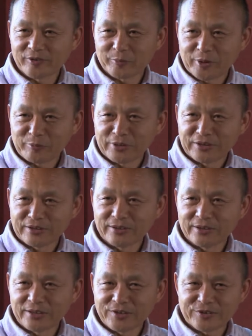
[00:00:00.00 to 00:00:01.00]
the barbarian
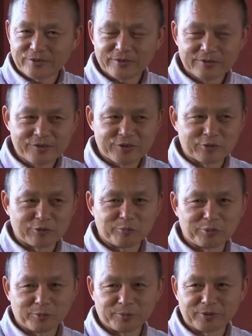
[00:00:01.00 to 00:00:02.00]
is still
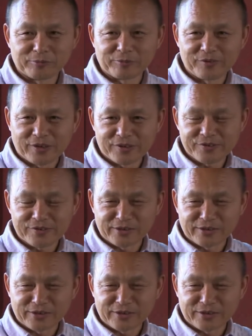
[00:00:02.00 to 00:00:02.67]
probably with us,